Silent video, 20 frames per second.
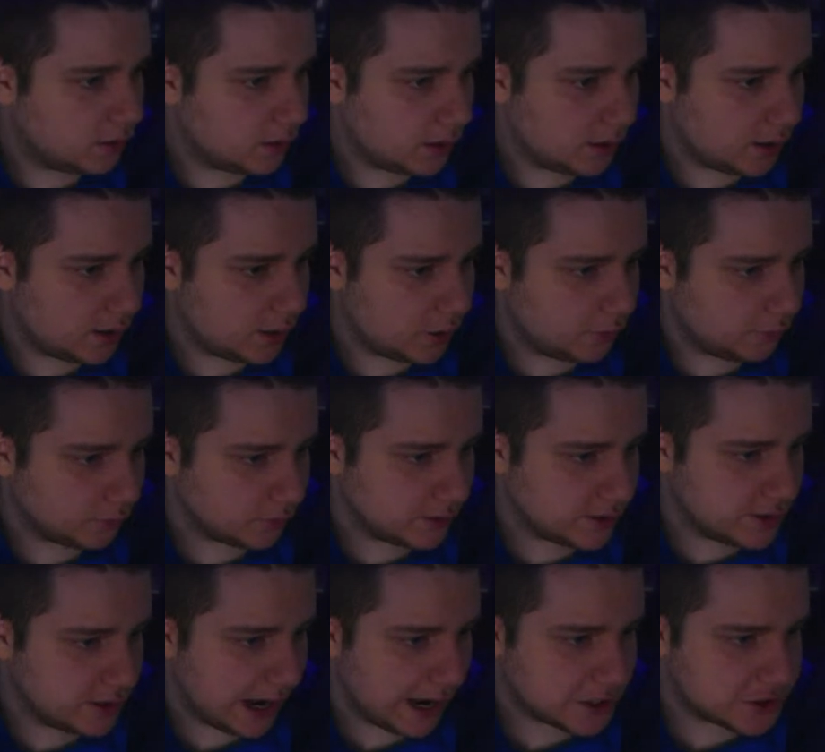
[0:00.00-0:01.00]
over
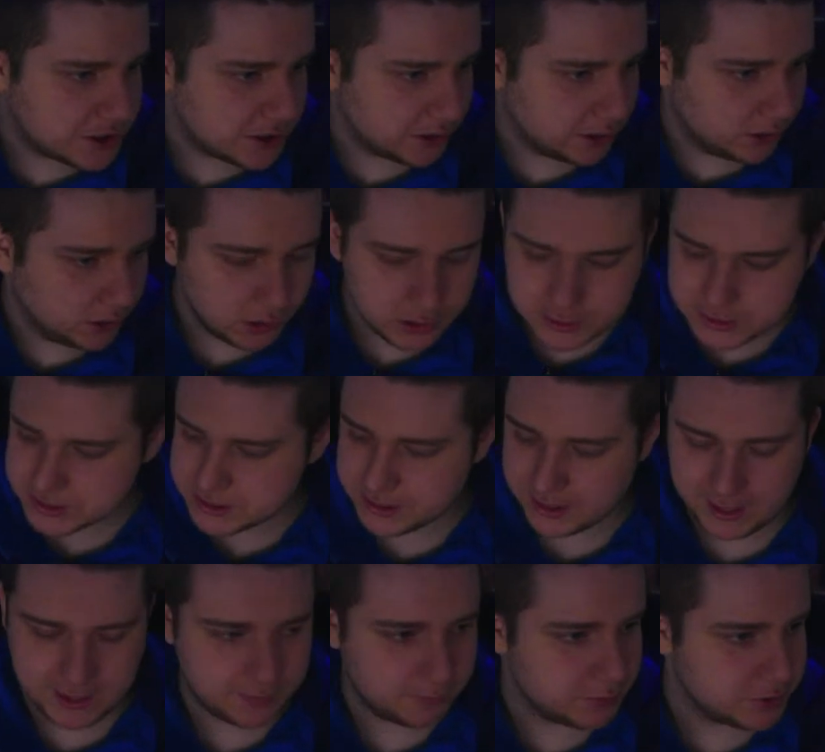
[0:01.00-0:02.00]
here, actually, it looks
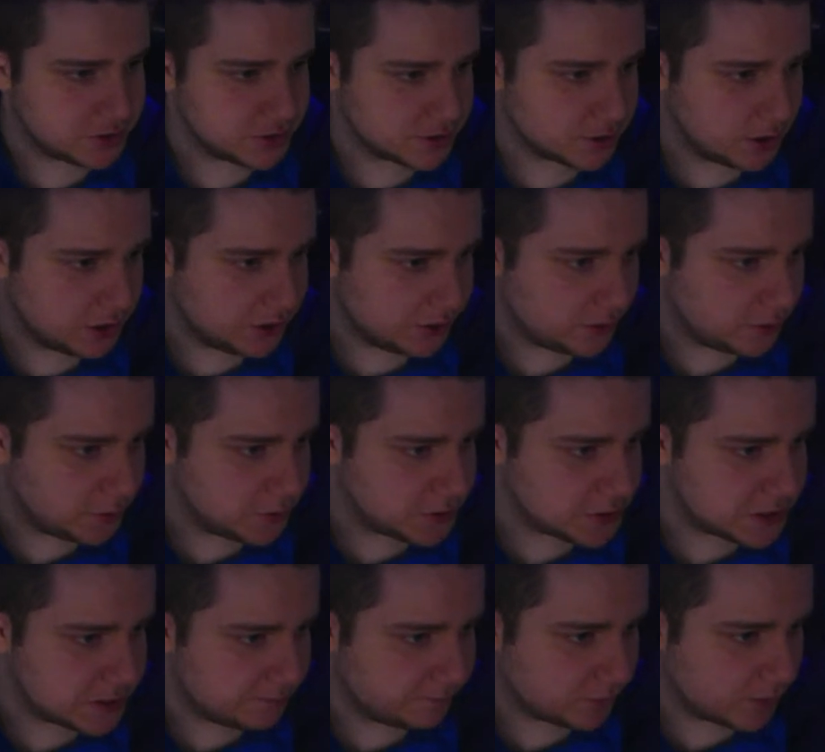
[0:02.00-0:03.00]
like, which is good
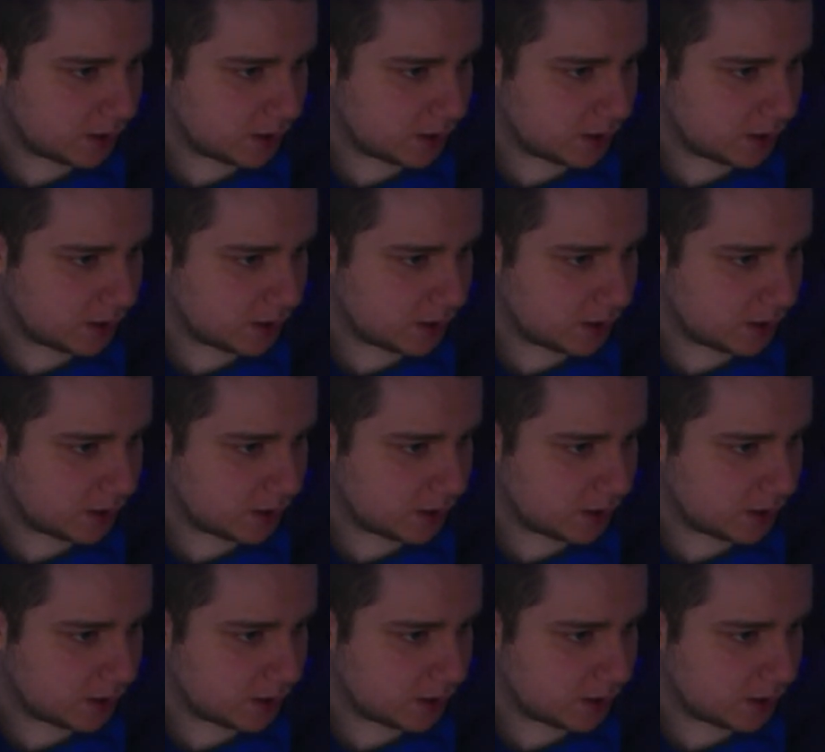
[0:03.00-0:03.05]
news.